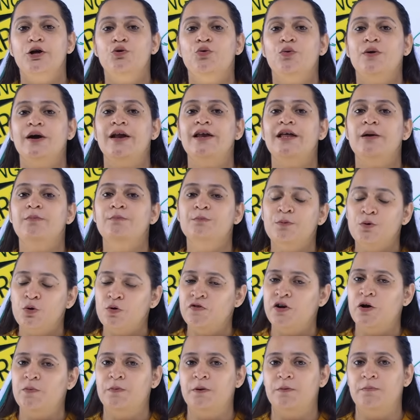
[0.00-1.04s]
You can
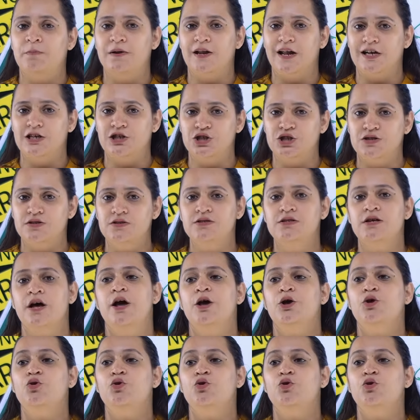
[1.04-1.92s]
improve your preparations,